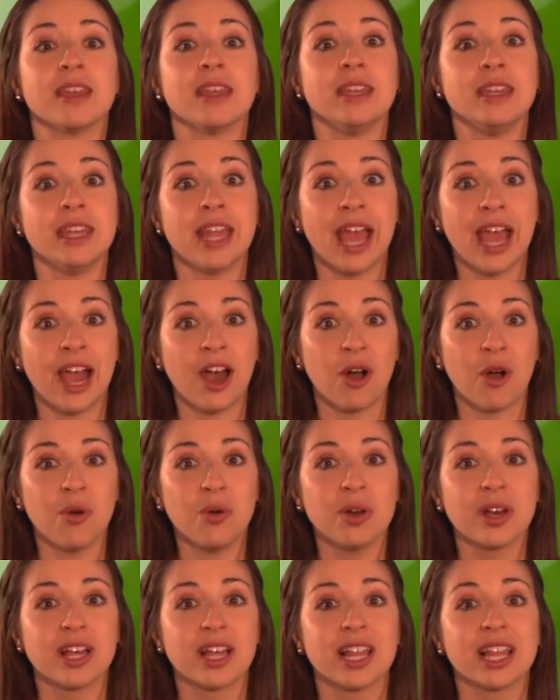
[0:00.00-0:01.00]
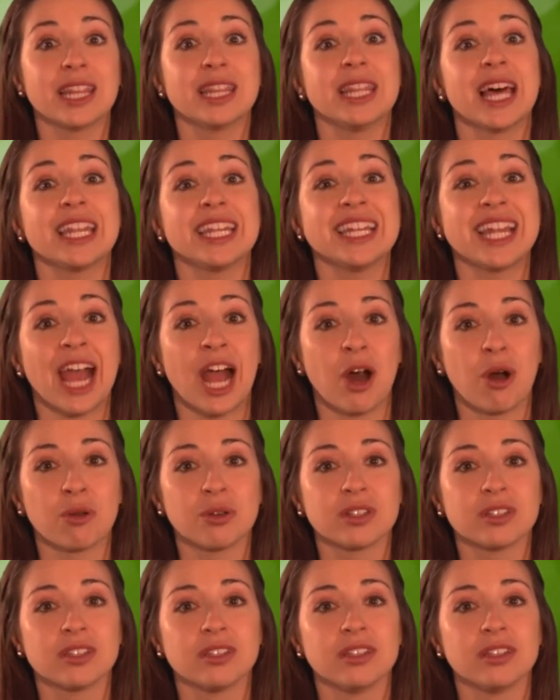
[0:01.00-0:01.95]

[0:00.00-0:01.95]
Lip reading: Now, let it out.